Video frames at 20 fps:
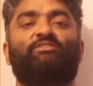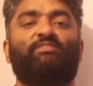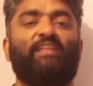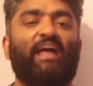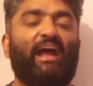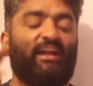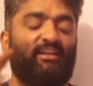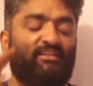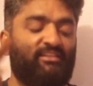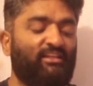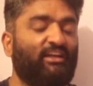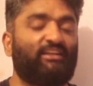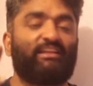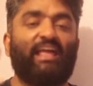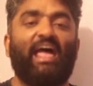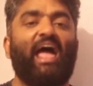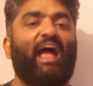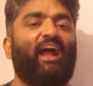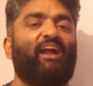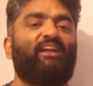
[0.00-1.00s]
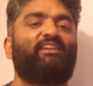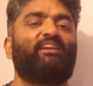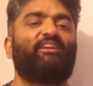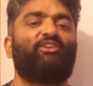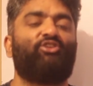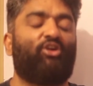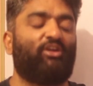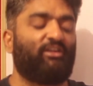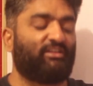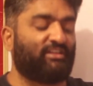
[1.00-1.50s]
that the ad did
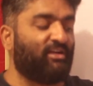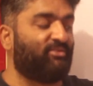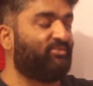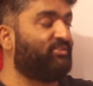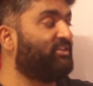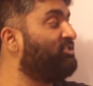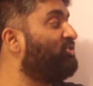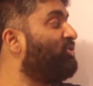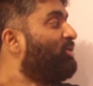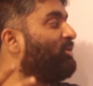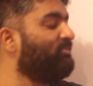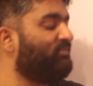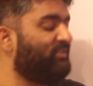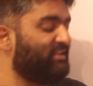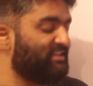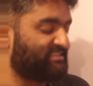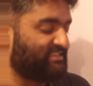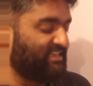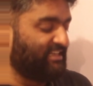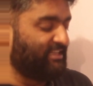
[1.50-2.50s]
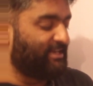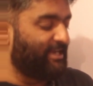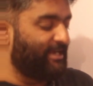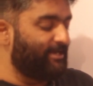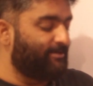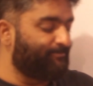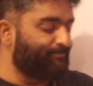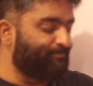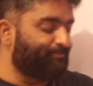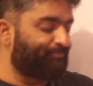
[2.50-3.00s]
not cover, obviously, right?